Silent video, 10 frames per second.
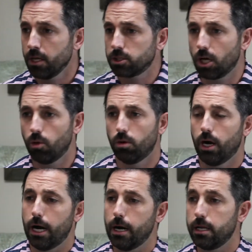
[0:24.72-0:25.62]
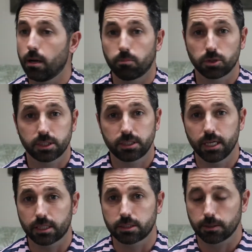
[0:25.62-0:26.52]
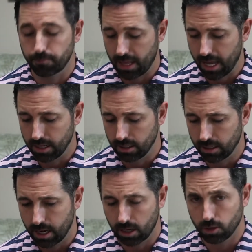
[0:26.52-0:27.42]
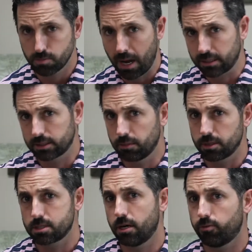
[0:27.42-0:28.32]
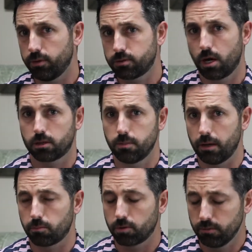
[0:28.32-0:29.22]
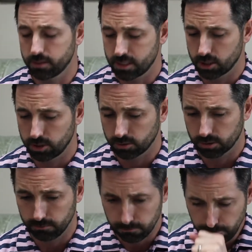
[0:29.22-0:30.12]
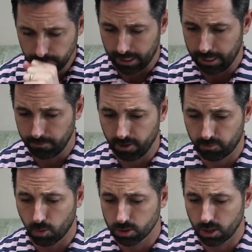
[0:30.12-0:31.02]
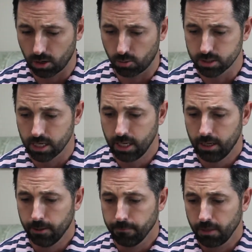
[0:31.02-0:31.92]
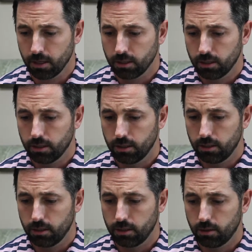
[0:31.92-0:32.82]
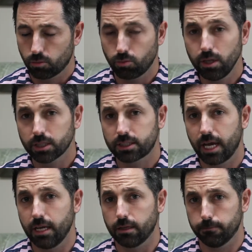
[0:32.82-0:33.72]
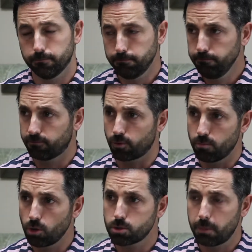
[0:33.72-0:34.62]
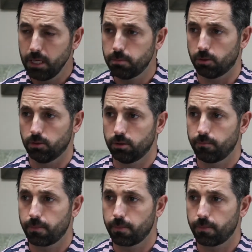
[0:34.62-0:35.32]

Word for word: So, uh, number six, and it kind of goes back to some of the stuff we talked about in previous issues um, of oh, Poor Talk was real estate for most people